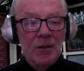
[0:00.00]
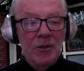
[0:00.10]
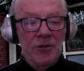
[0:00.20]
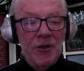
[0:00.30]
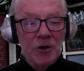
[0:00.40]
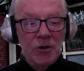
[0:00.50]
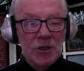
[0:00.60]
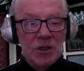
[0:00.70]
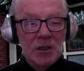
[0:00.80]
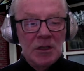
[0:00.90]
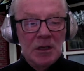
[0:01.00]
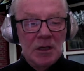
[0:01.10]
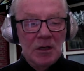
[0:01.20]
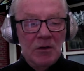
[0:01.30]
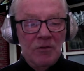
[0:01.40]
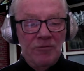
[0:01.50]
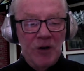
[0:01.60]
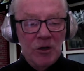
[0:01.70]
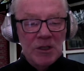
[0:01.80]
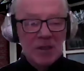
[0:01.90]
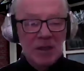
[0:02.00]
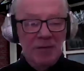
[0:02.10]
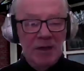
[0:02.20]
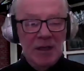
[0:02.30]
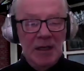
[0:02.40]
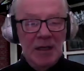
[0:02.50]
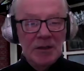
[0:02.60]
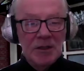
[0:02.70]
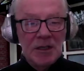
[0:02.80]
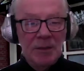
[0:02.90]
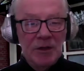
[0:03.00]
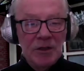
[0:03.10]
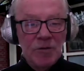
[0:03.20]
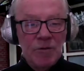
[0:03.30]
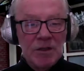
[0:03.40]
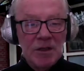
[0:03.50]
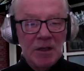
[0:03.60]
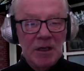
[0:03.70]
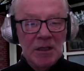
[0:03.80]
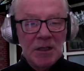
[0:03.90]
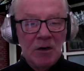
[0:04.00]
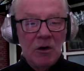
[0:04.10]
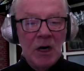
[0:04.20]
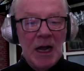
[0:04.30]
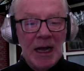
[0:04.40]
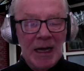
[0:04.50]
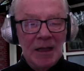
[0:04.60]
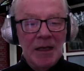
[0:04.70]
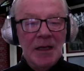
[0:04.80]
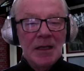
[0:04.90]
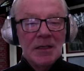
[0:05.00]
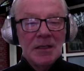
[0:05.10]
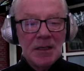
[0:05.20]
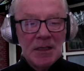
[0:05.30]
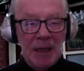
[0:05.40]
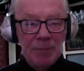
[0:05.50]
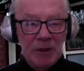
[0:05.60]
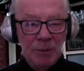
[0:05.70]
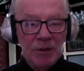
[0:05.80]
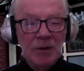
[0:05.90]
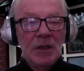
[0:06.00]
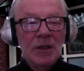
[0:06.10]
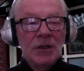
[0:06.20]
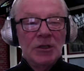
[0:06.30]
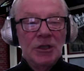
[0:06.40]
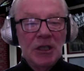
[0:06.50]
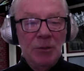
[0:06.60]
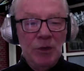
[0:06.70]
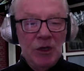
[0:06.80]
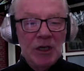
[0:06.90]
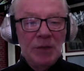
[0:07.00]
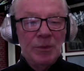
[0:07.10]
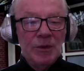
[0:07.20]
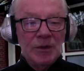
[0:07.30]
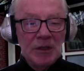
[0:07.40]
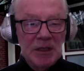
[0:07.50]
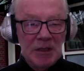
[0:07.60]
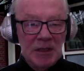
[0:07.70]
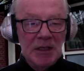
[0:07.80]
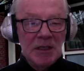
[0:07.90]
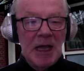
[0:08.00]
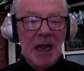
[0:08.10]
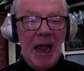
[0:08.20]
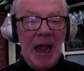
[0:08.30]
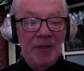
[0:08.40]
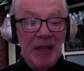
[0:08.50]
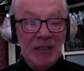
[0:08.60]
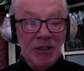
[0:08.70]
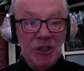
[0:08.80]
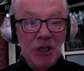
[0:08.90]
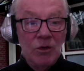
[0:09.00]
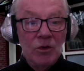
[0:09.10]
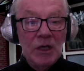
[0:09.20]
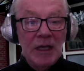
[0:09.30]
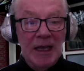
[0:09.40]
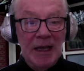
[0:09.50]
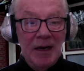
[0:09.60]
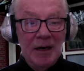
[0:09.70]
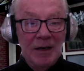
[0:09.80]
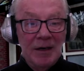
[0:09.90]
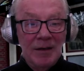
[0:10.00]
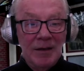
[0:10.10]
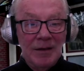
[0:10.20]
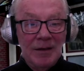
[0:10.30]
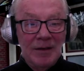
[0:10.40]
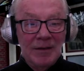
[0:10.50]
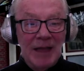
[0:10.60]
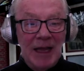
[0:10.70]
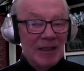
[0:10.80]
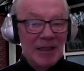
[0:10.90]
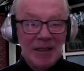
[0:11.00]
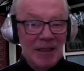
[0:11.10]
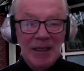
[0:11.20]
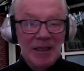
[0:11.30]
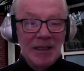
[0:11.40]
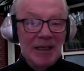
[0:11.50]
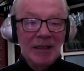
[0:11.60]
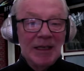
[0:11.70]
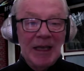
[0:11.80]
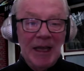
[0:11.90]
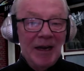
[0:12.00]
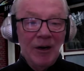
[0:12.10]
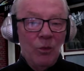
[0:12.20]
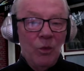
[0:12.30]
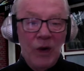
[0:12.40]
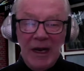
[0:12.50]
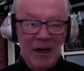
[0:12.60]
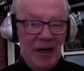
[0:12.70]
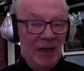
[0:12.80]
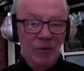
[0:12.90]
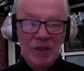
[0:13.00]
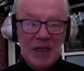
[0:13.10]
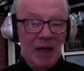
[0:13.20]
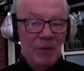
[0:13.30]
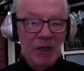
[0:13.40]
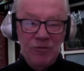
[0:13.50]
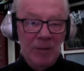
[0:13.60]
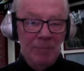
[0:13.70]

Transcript: those folks living in some of those facilities are highly susceptible to communicable disease and they don't care. That disease didn't care where it was coming from.